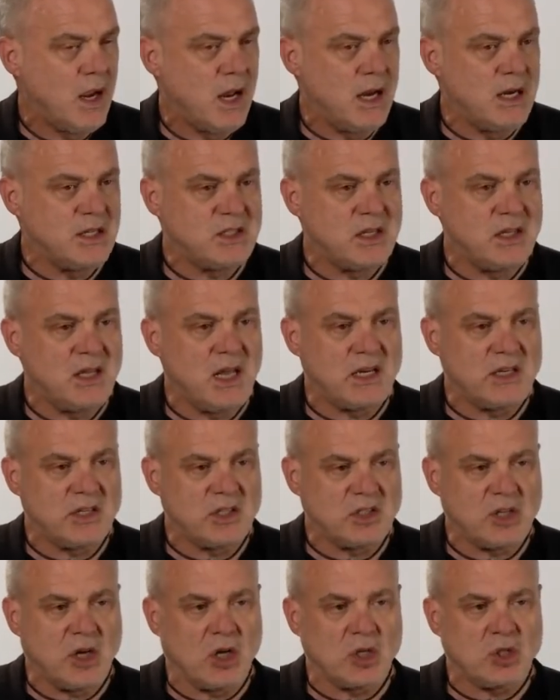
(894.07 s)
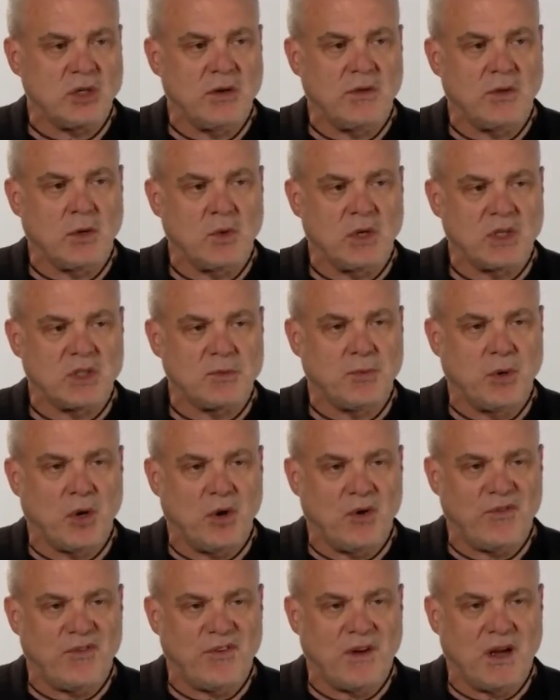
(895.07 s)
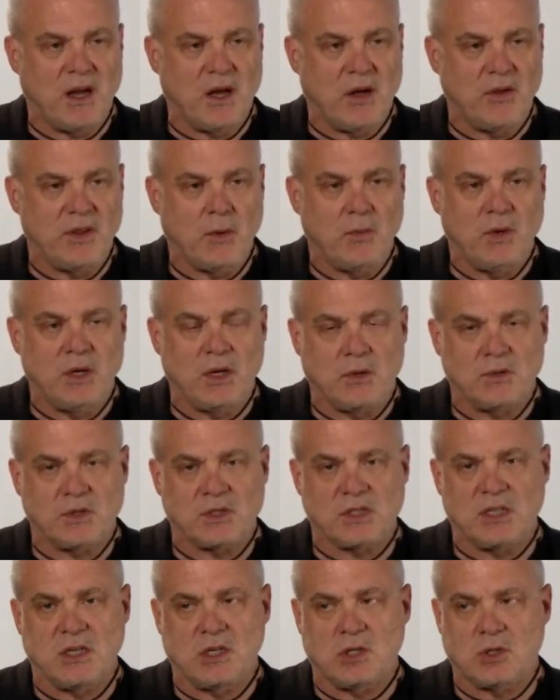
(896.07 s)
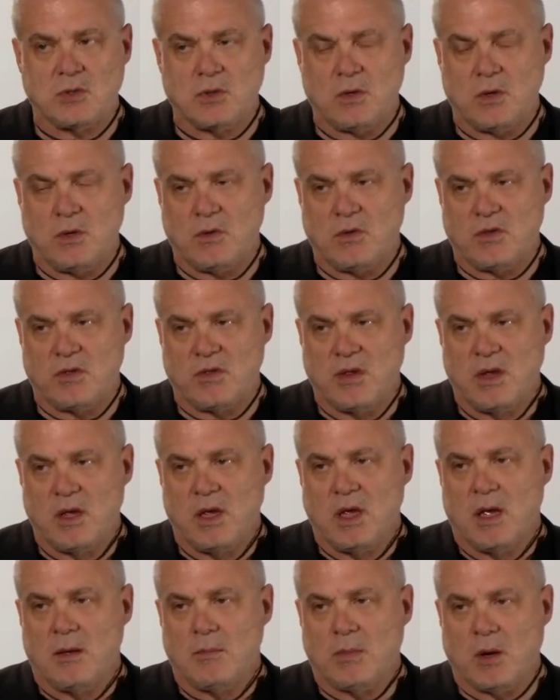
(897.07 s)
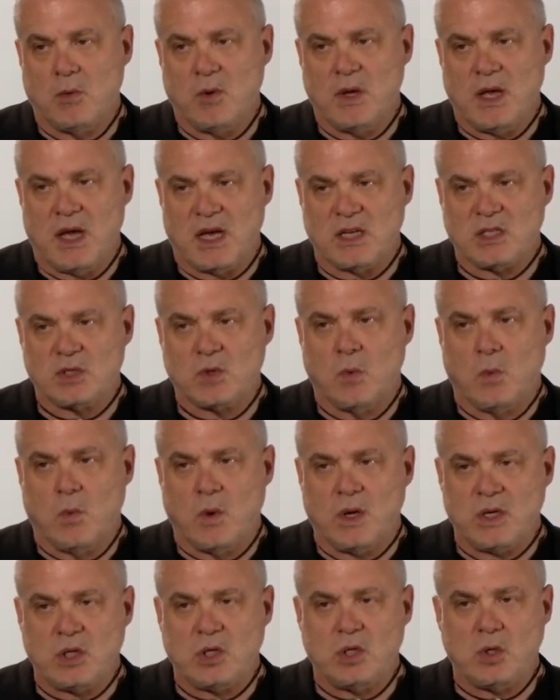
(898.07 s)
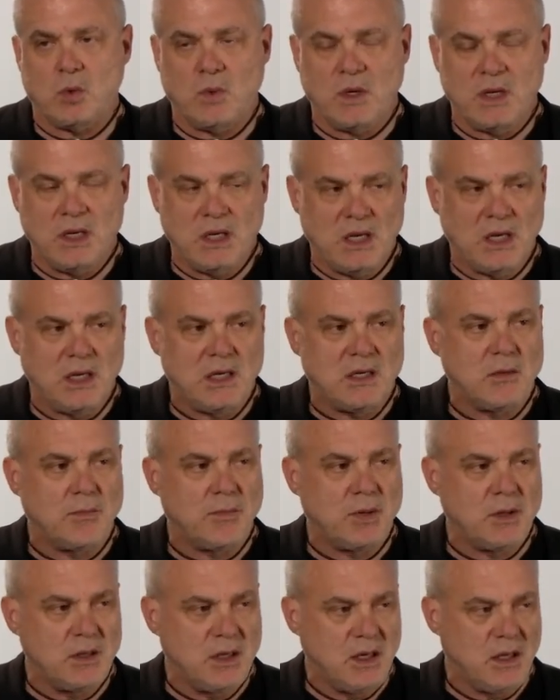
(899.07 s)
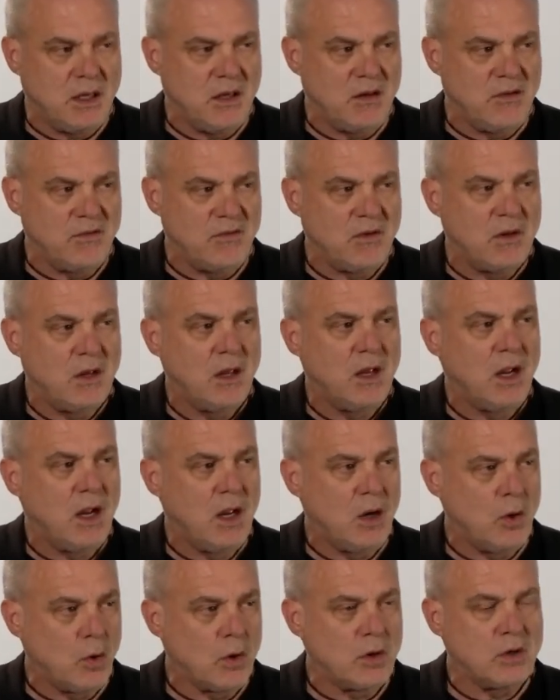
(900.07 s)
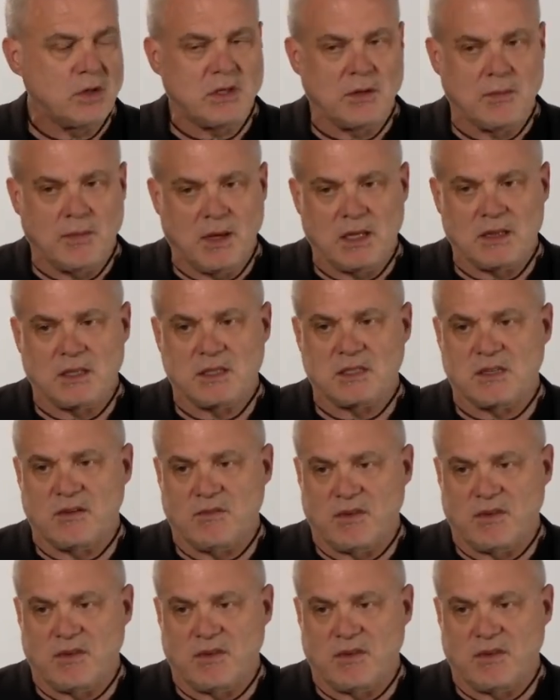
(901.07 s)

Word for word: And it's in that discussion of the risk profile that we don't seek truth, but we ask what do we need to believe in order to make this